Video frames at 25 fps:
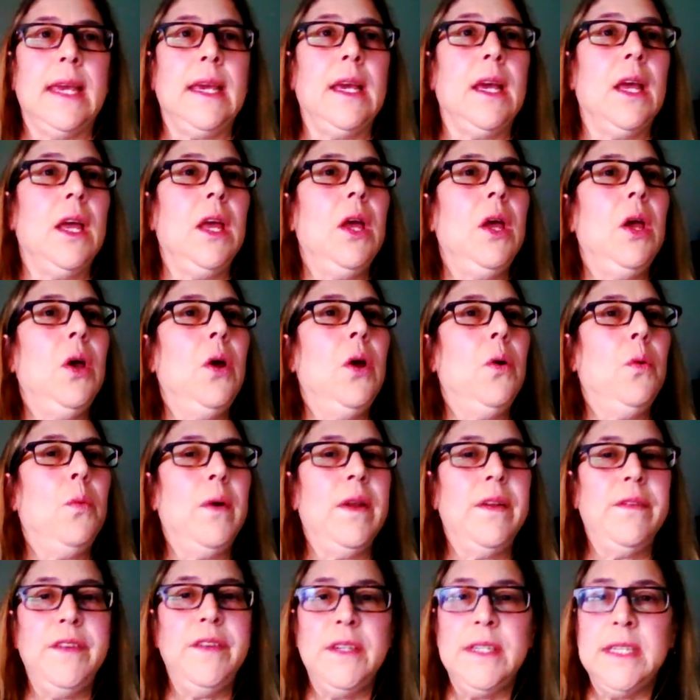Like
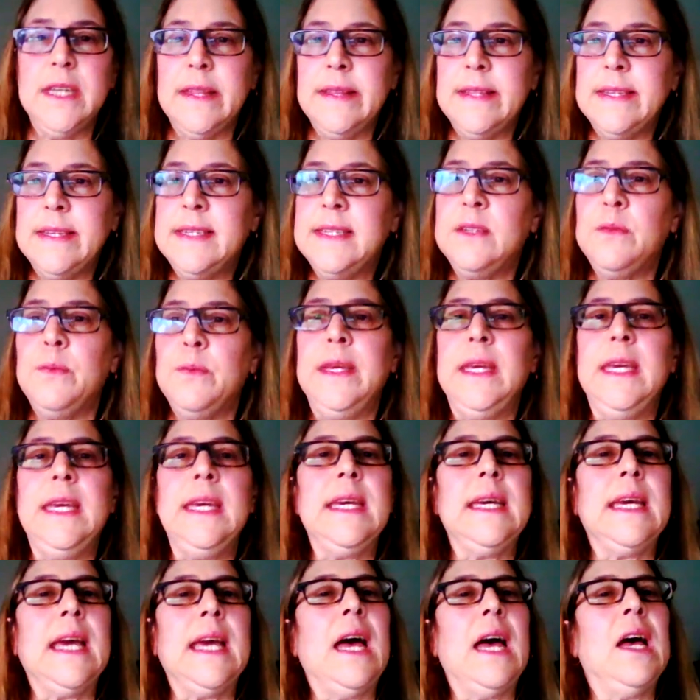what have you done this
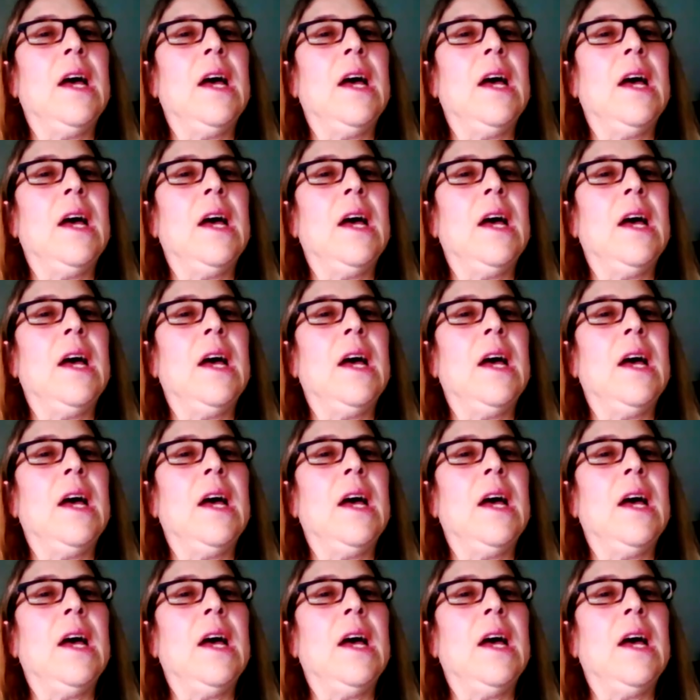week?